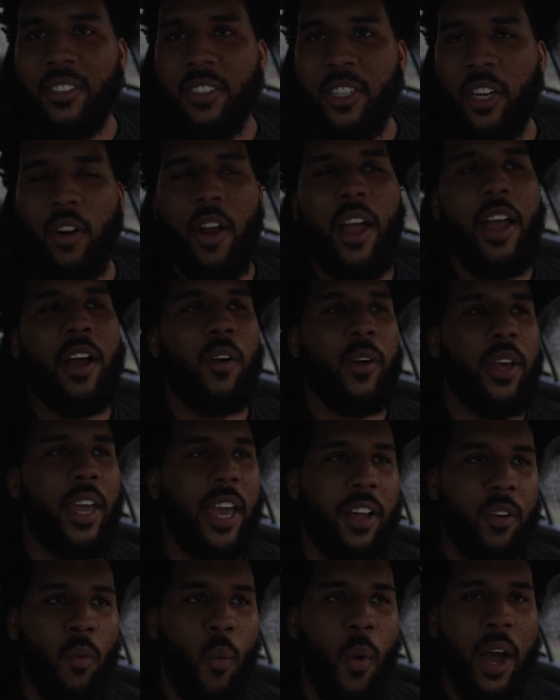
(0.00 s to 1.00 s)
Your
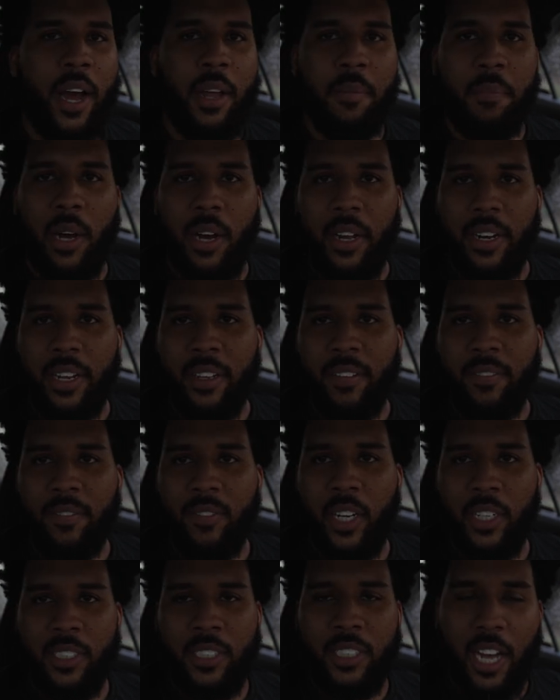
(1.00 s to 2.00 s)
Hellcat wide body,
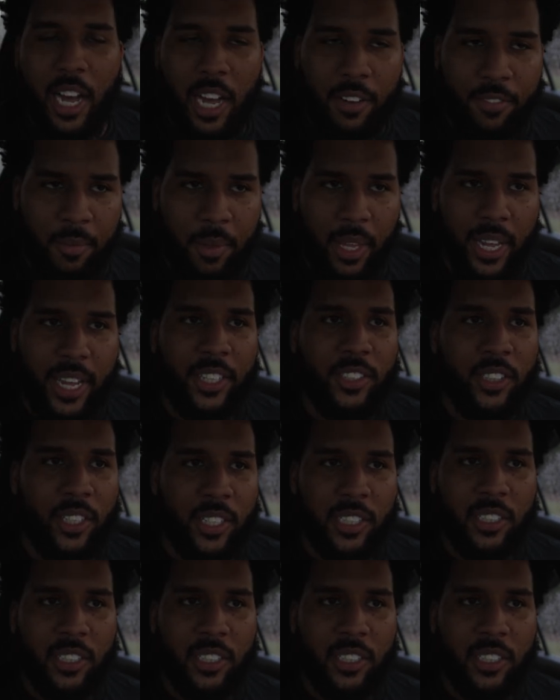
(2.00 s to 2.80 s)
aside from the engine,